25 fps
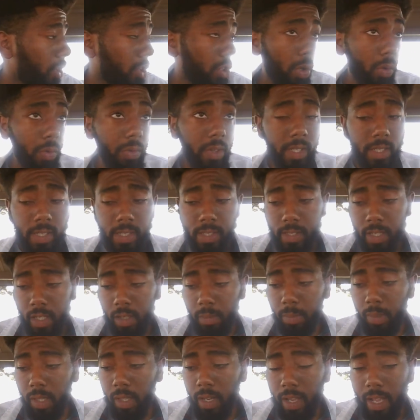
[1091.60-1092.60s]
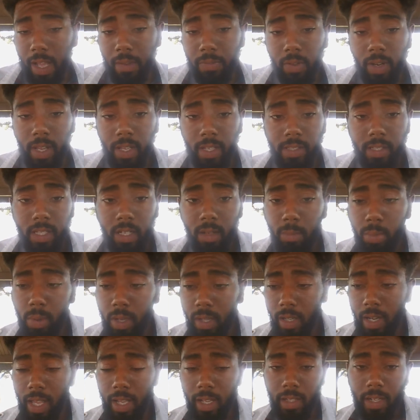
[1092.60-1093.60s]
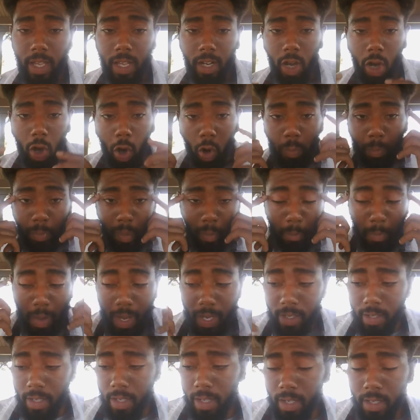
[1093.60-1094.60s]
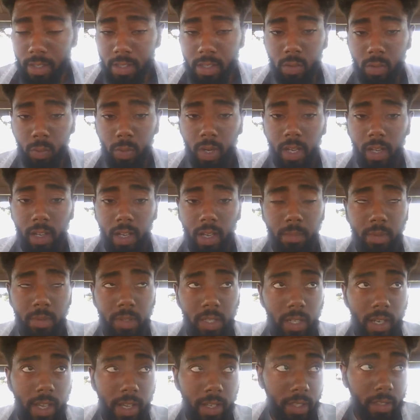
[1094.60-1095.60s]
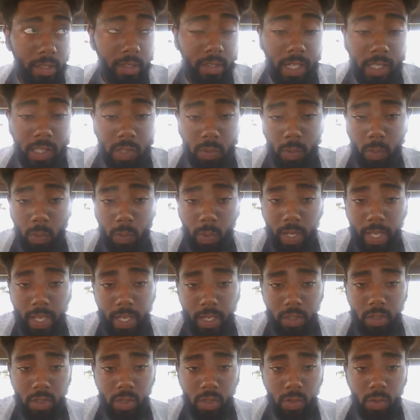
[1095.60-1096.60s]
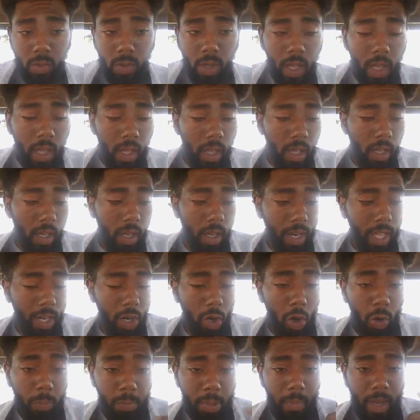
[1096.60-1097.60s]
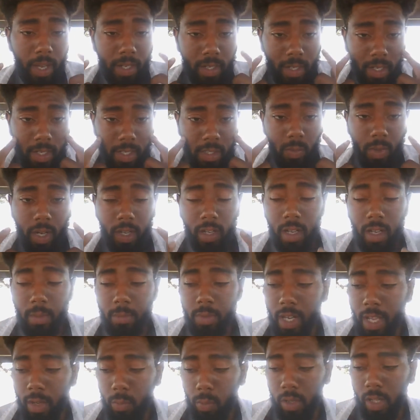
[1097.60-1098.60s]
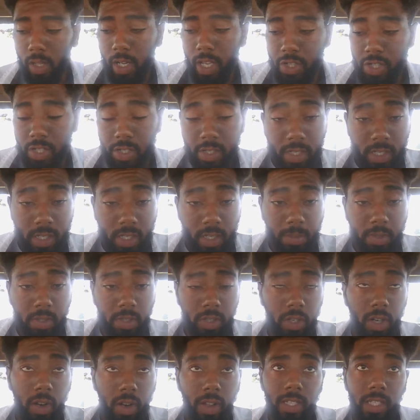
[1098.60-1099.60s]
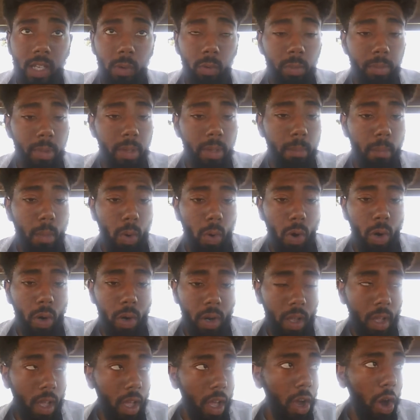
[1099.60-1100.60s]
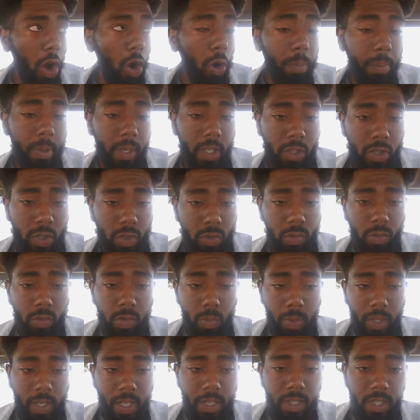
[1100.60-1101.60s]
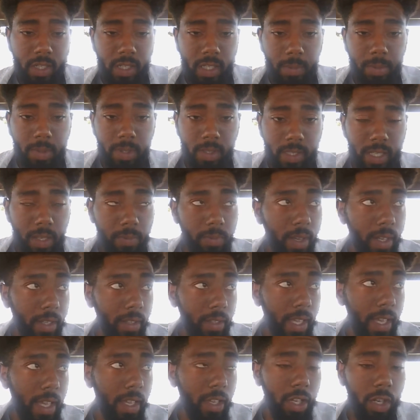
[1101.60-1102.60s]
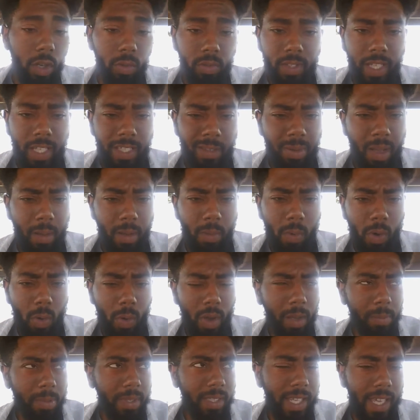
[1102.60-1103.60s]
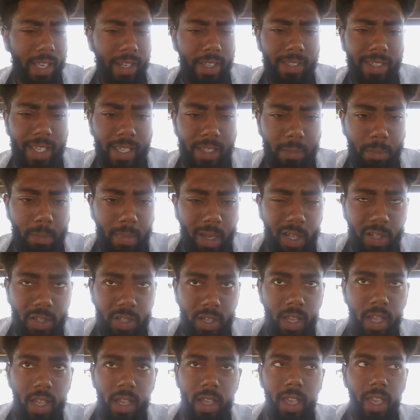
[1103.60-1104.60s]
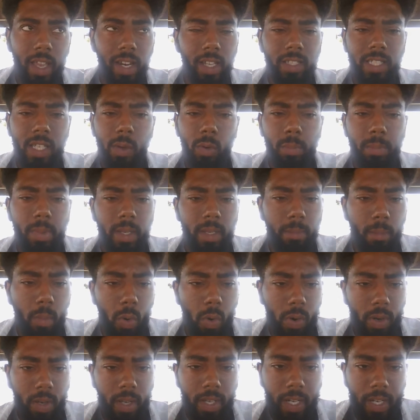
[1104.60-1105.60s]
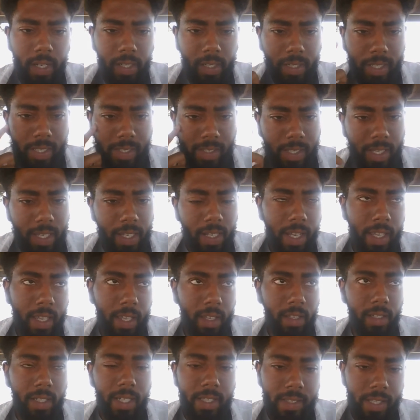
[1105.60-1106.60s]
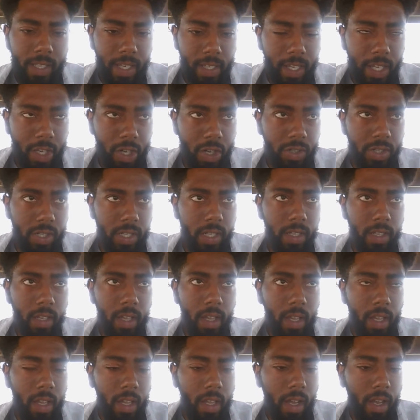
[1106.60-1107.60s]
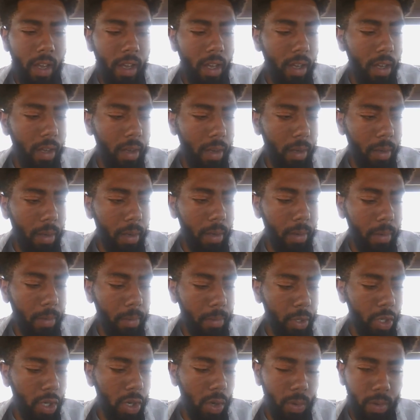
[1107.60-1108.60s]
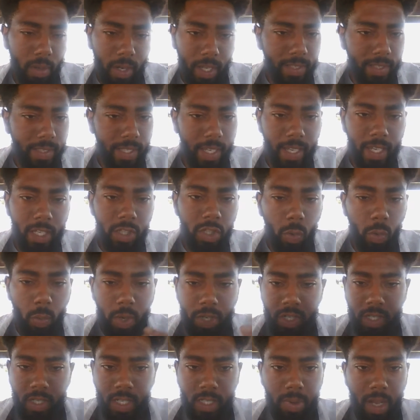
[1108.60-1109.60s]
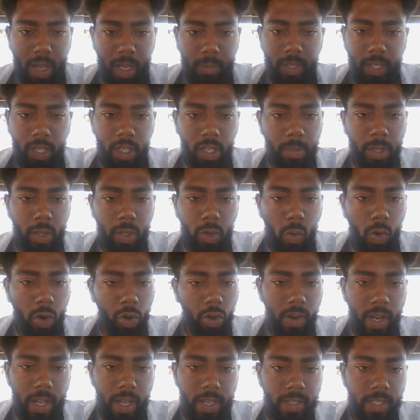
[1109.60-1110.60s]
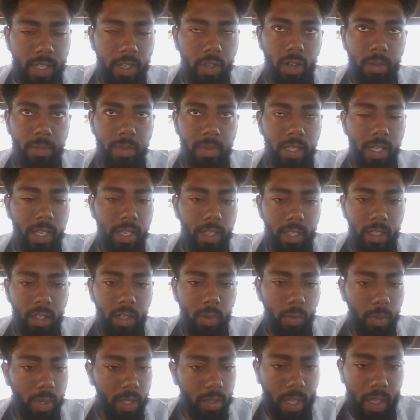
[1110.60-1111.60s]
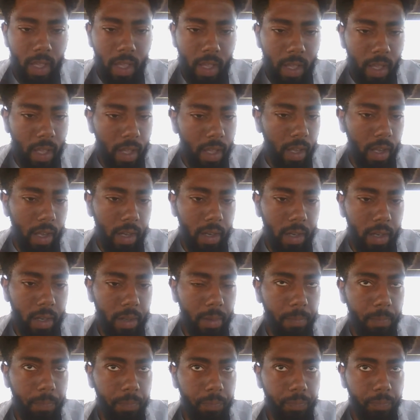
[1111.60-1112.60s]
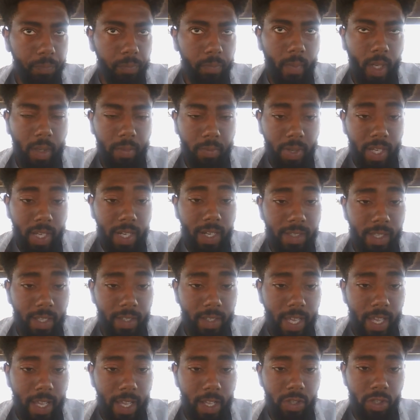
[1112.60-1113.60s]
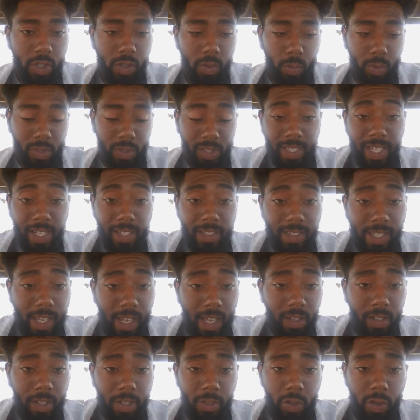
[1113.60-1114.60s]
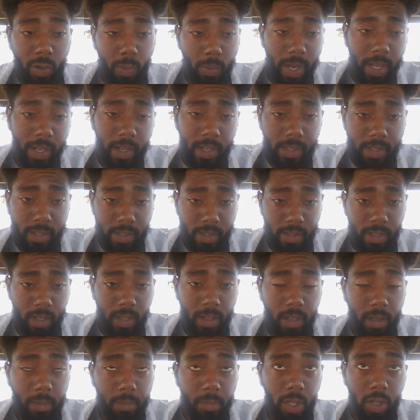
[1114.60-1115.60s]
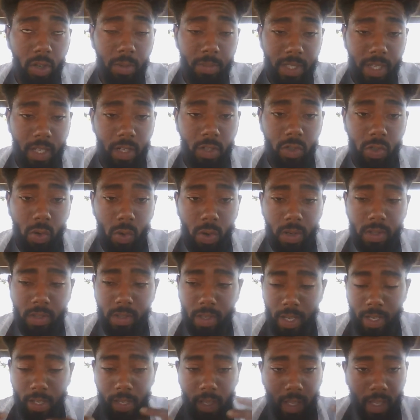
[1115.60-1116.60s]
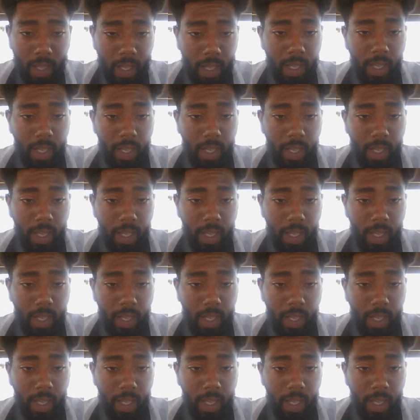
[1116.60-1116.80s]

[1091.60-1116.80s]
So this is going to be like, I feel like it's going to bring like a lot of open-mindedness when it comes to like the things we're relating to, a lot of open-mindedness when it comes to like relationships, you know, like I said, we'll be more open to the relationships and stuff like that, you know, things probably won't upset us as much. Like I said, we'll be more in a listening, listening energy, uh, you know, like I said, intuition is probably going to be going crazy, you know what I'm saying, dealing with, um, Venus and Cancer and Uranus, um, you know what I'm saying, A Taurus, like